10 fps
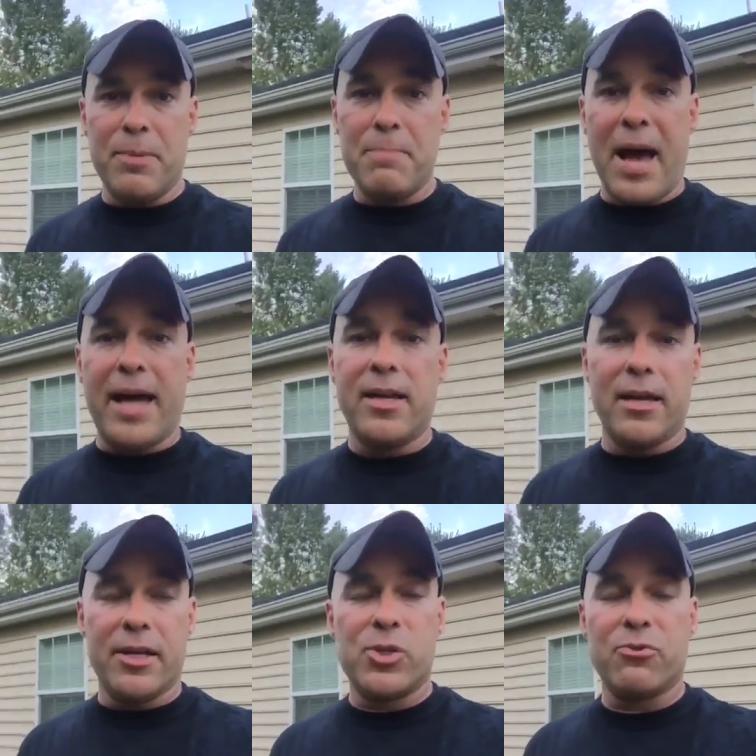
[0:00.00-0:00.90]
be
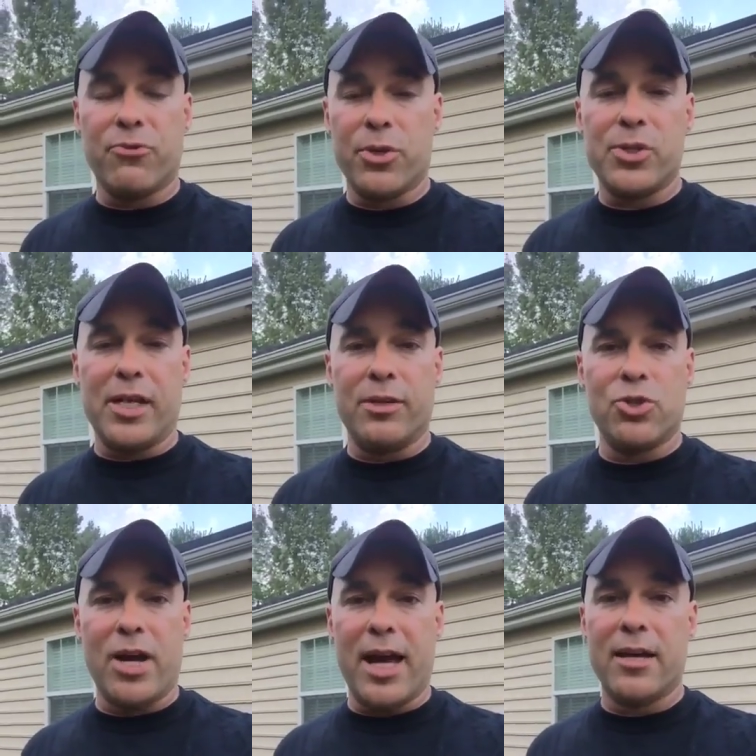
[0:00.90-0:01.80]
backing us for a
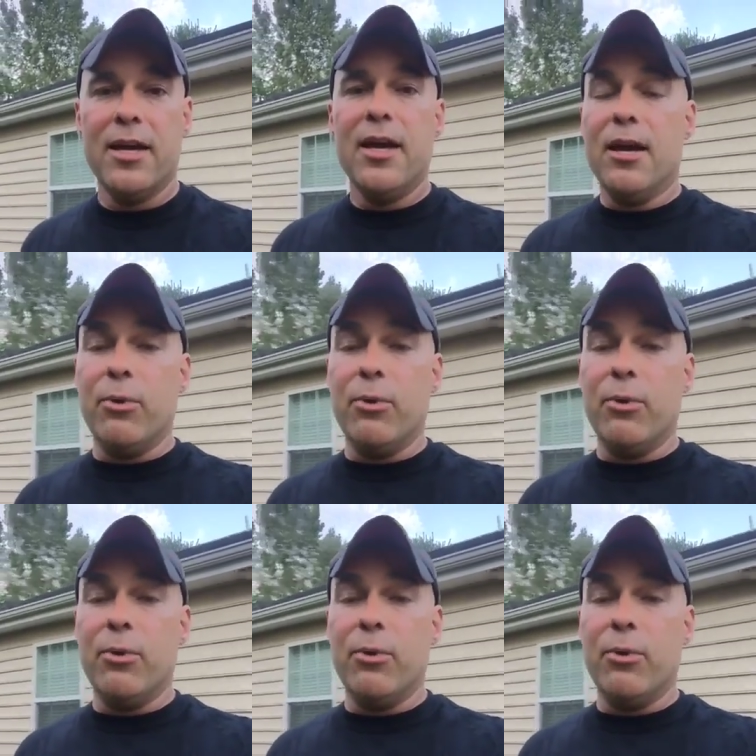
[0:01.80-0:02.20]
soundtrack.